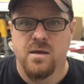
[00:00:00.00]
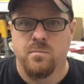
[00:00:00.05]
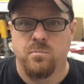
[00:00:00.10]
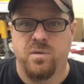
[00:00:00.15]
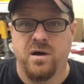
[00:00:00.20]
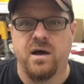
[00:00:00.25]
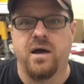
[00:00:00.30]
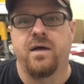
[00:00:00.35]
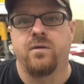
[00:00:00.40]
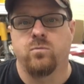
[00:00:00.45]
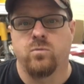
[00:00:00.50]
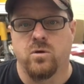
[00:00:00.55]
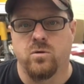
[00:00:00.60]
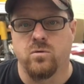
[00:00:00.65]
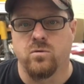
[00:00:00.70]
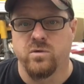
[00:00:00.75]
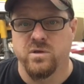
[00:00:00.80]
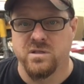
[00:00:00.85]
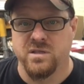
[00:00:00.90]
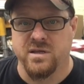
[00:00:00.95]
But what
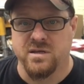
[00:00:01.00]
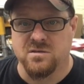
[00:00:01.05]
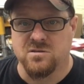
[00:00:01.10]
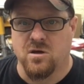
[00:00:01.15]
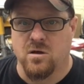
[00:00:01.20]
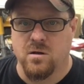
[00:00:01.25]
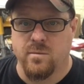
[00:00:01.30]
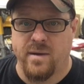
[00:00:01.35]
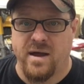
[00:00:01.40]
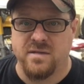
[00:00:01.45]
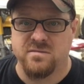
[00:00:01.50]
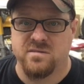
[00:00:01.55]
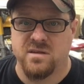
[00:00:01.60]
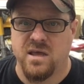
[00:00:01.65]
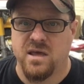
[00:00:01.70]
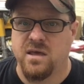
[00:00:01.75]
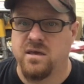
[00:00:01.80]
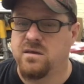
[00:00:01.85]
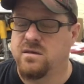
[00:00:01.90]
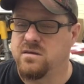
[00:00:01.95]
we're really going to talk about
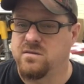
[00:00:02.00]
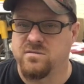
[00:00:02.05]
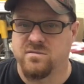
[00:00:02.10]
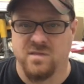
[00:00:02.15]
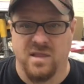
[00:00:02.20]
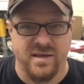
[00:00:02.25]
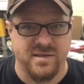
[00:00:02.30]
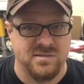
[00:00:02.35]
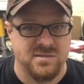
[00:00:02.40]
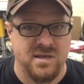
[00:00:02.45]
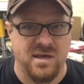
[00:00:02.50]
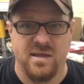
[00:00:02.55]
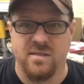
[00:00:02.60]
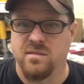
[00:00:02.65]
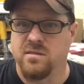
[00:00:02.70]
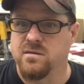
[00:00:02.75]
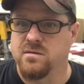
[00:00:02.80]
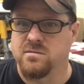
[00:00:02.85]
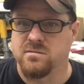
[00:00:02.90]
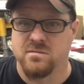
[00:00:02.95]
today is, like I said,
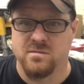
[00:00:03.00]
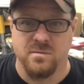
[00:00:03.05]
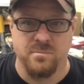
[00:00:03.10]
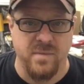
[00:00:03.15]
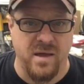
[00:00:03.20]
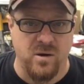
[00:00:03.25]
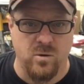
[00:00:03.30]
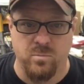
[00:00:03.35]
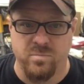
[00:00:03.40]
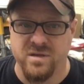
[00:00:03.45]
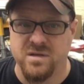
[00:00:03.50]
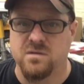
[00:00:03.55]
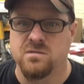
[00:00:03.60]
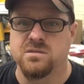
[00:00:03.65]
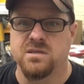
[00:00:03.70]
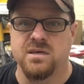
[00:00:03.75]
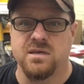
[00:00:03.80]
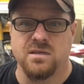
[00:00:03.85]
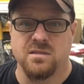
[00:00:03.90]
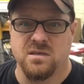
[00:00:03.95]
the metal
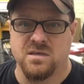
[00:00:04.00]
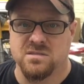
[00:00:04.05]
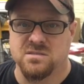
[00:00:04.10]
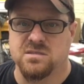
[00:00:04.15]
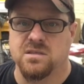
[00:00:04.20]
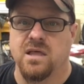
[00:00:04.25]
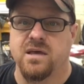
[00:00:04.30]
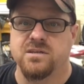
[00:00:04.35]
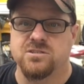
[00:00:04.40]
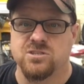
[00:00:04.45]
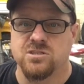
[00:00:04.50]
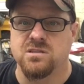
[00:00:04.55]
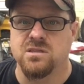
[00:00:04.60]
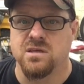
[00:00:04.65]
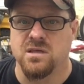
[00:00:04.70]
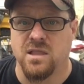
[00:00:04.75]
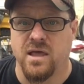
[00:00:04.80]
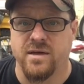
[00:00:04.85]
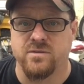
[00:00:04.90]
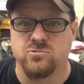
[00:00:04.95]
building, the insulation,
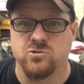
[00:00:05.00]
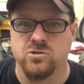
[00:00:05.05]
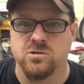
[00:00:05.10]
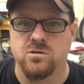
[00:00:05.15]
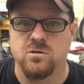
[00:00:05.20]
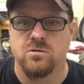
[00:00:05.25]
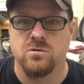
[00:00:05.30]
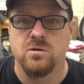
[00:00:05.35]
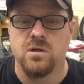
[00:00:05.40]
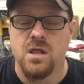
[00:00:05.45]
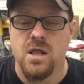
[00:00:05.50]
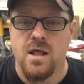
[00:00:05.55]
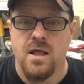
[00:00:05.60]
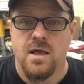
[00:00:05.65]
the electrical,